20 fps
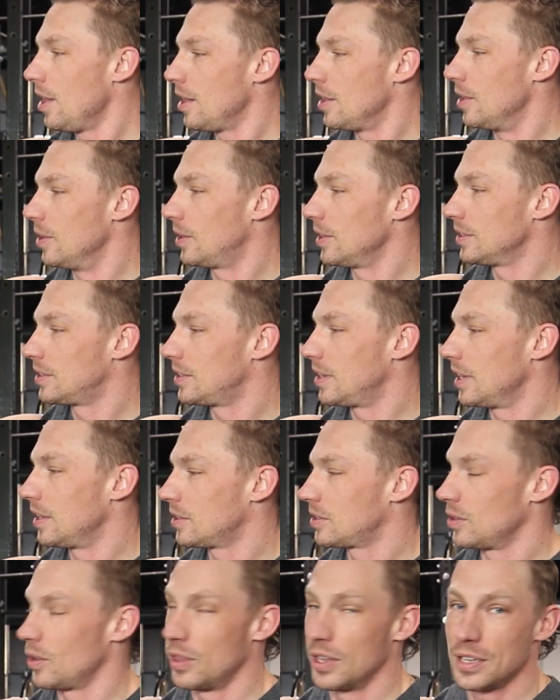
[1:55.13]
You can
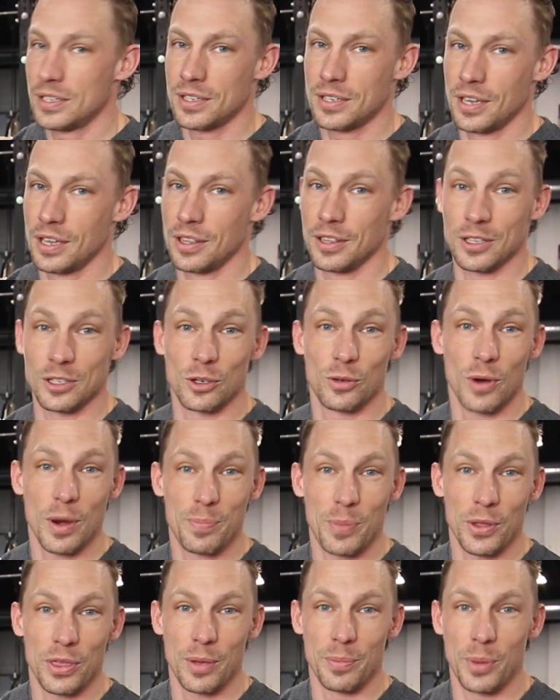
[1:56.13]
see, so this
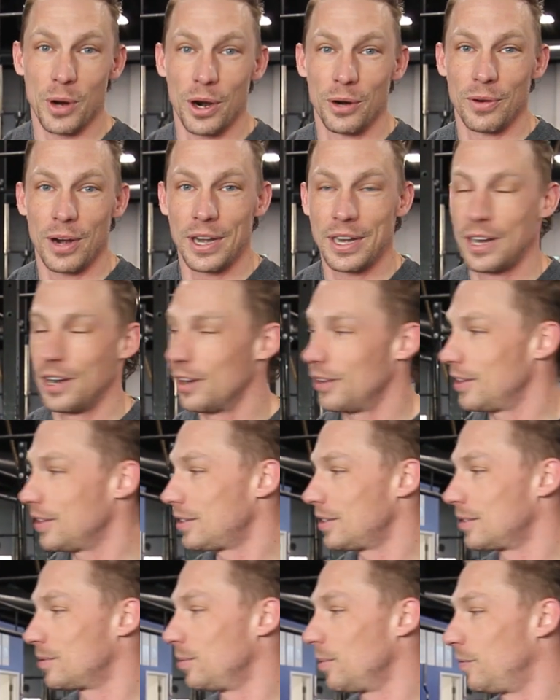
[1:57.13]
grip on the bar right here,
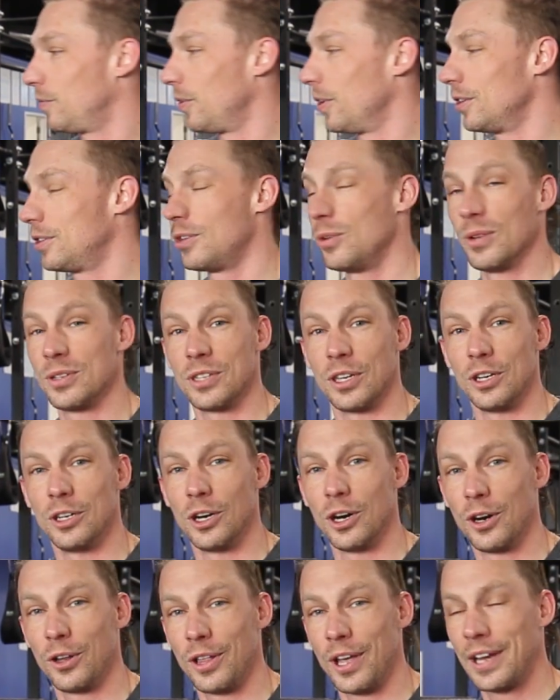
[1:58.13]
this is referred to as a
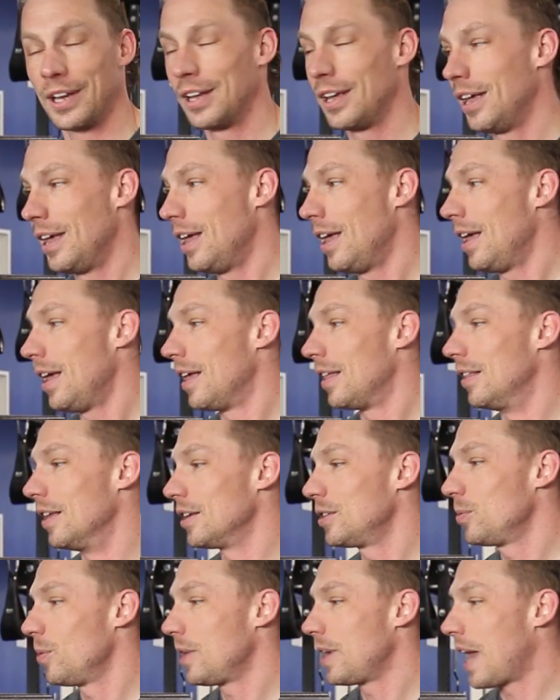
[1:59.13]
knurling.
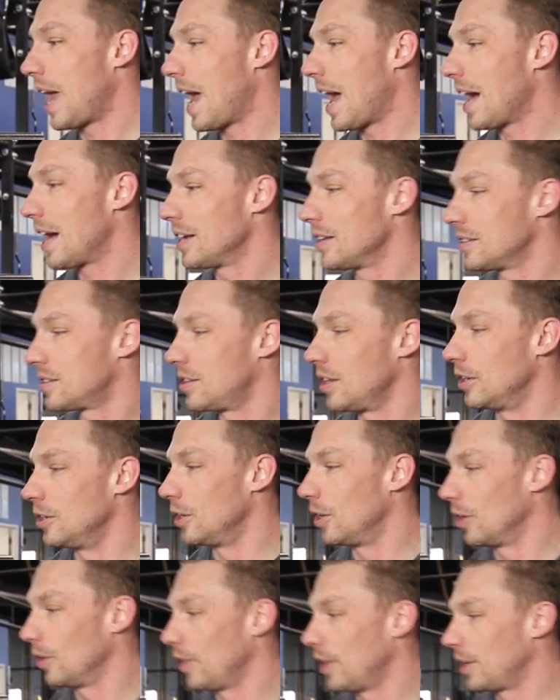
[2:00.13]
This one has the
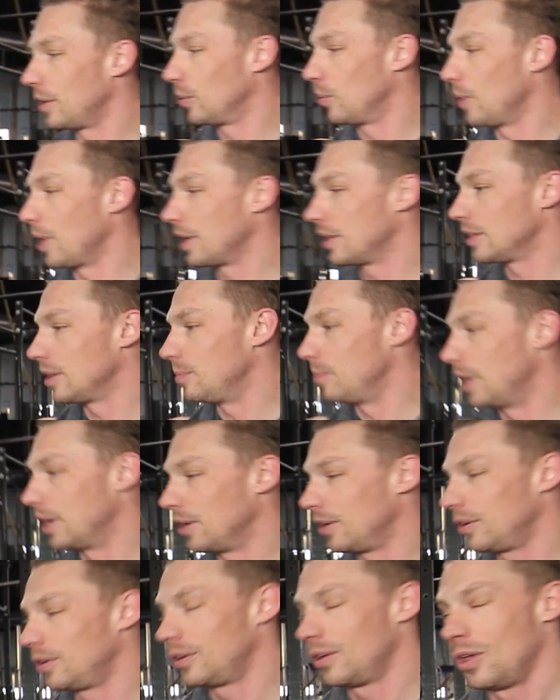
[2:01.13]
knurling right in the
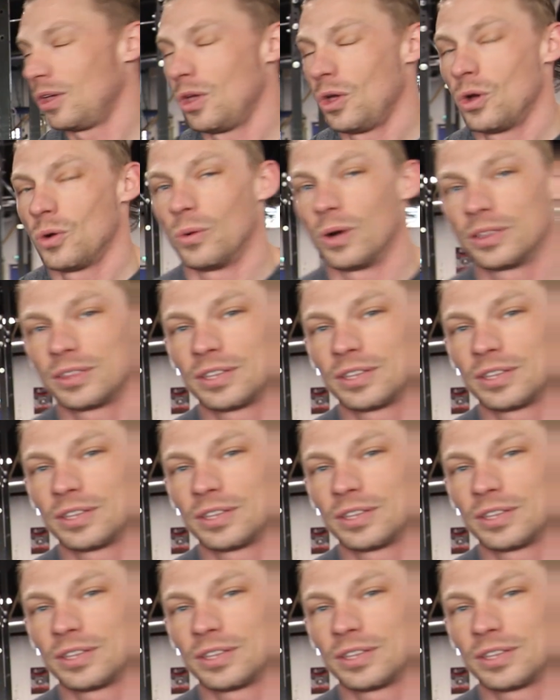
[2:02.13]
middle. What